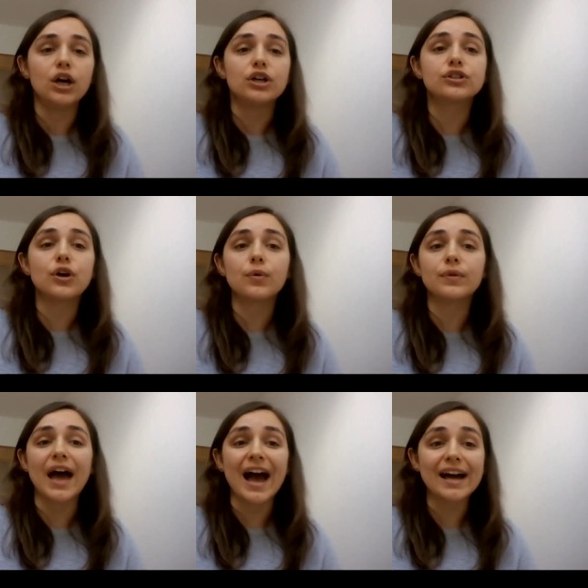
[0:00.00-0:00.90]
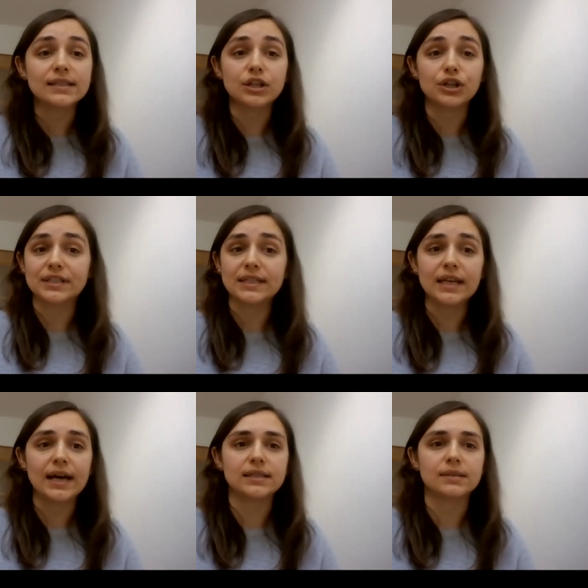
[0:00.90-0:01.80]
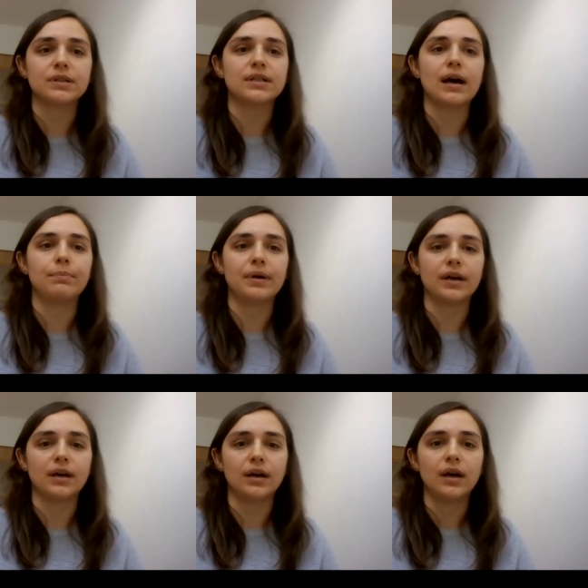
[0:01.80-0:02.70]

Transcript: So the ICRC has put up uh,